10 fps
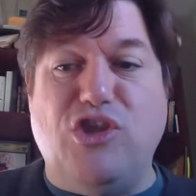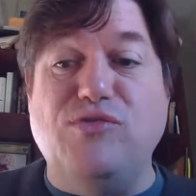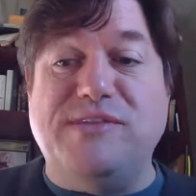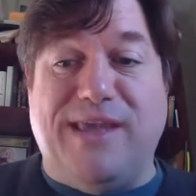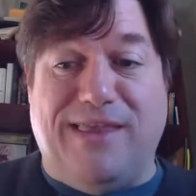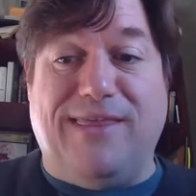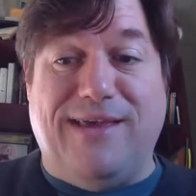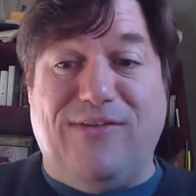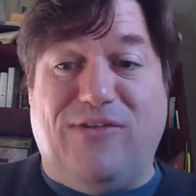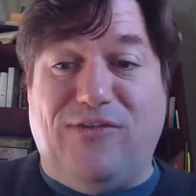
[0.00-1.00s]
using
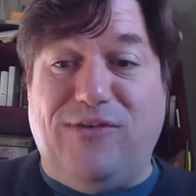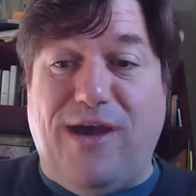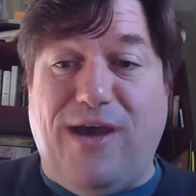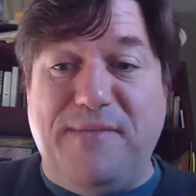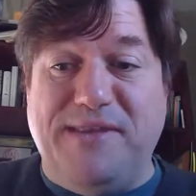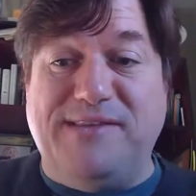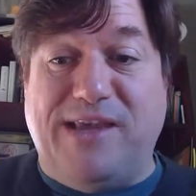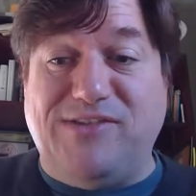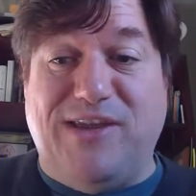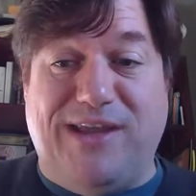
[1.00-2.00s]
this in
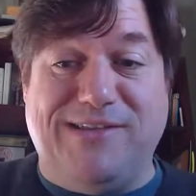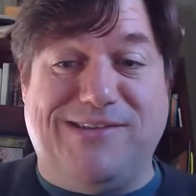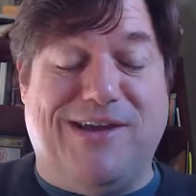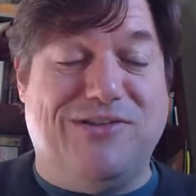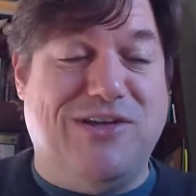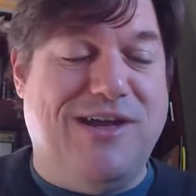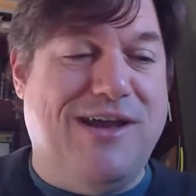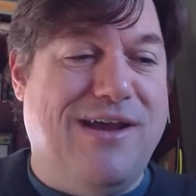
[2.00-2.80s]
testing and such,